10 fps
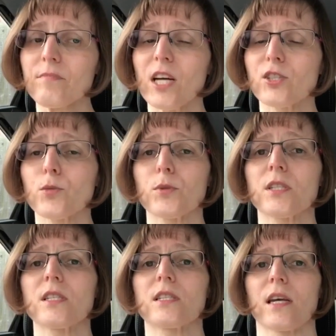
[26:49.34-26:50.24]
I just wanted
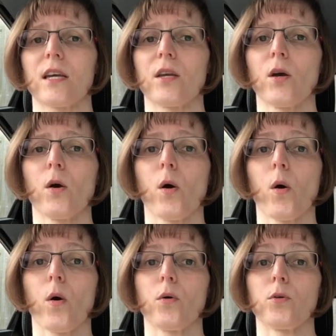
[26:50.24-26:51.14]
to say
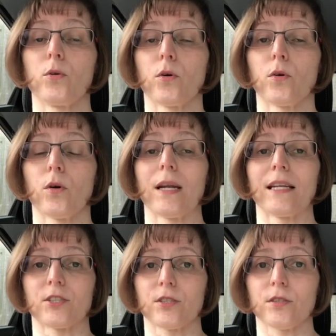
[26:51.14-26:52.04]
you're a
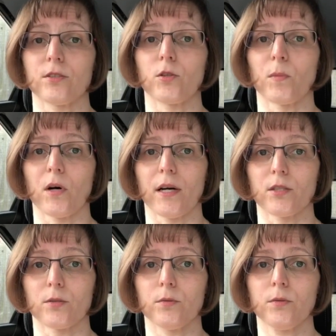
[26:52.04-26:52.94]
legend. You're my
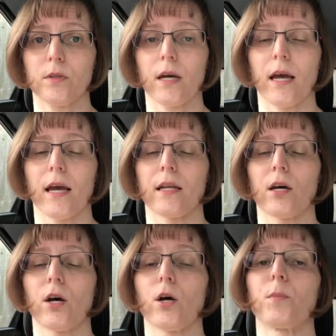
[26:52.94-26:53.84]
idol. And
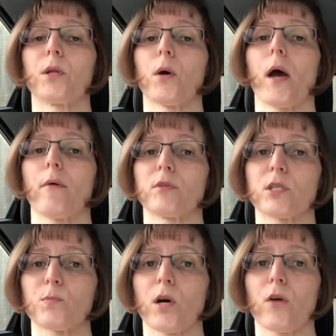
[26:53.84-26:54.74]
I hope you know how
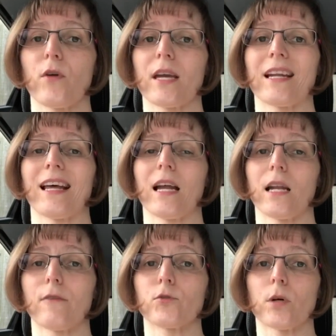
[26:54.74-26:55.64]
inspiring and how
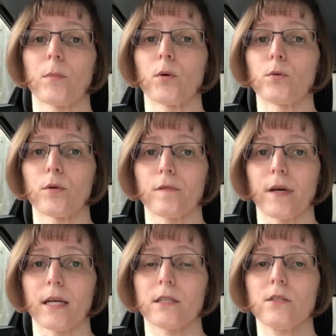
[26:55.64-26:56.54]
loved you are by all your
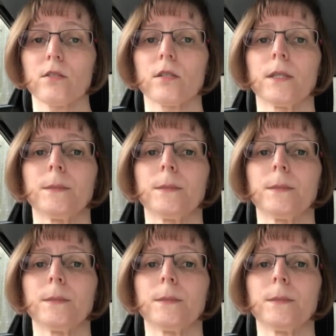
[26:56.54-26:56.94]
fans.